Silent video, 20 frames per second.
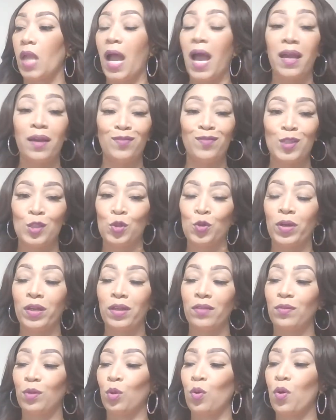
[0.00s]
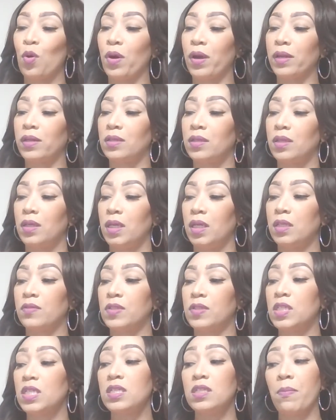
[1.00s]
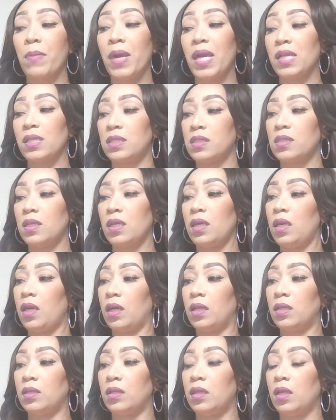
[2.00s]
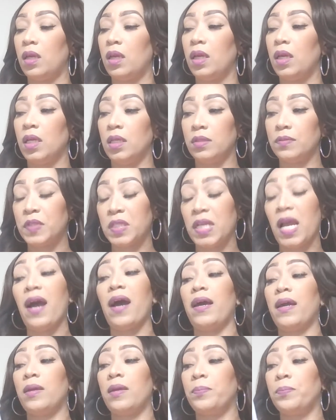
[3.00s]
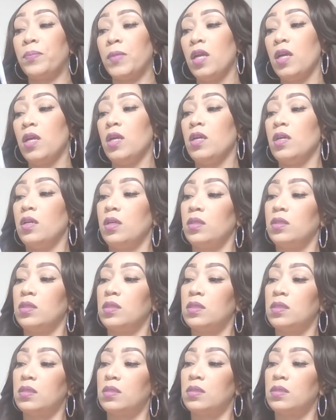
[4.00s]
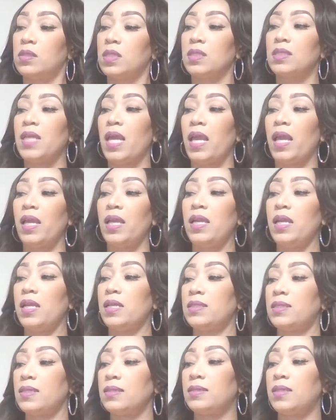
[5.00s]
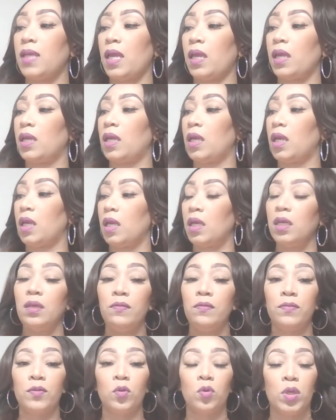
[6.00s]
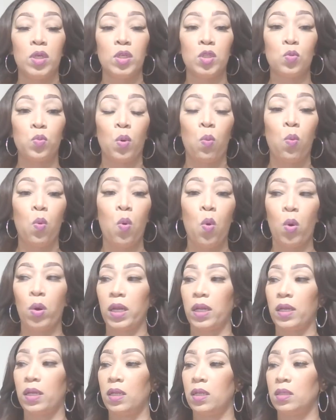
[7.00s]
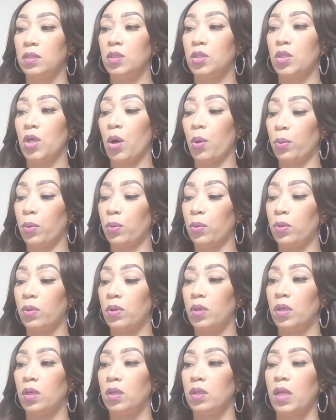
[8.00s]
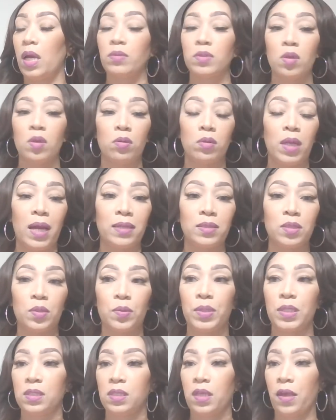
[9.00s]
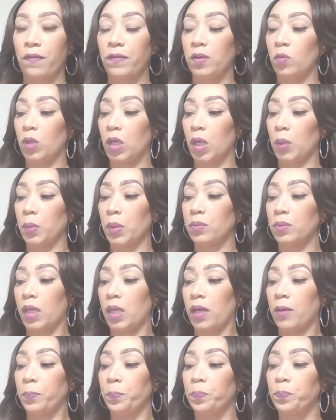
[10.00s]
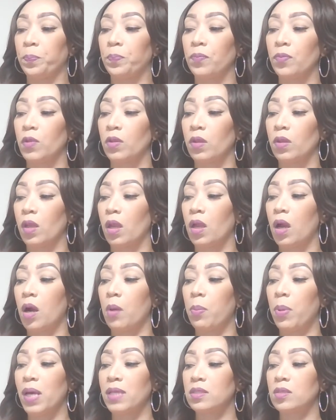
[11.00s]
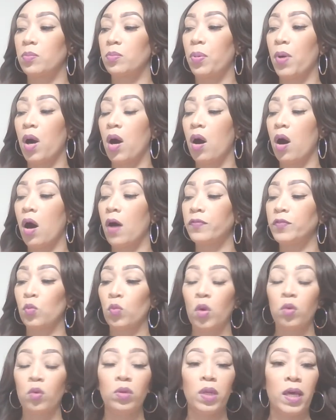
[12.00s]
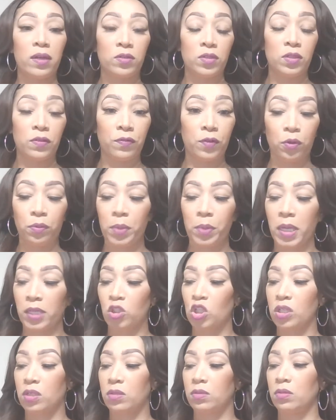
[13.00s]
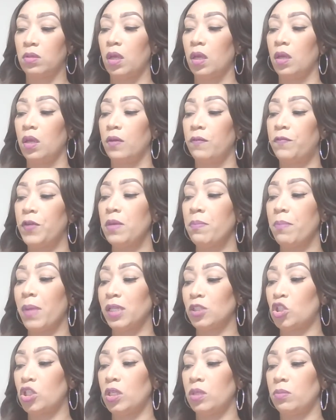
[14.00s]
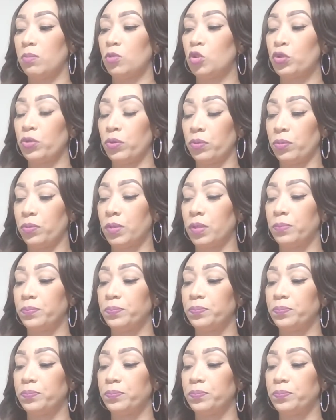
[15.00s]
I have the joy of the Lord. End of season, made it to the end. End of time. Today is the day evil is rewarded double. That was on 9/27 when I wrote that. Apostle Paul often wrote letters of correction. Feed my sheep truth.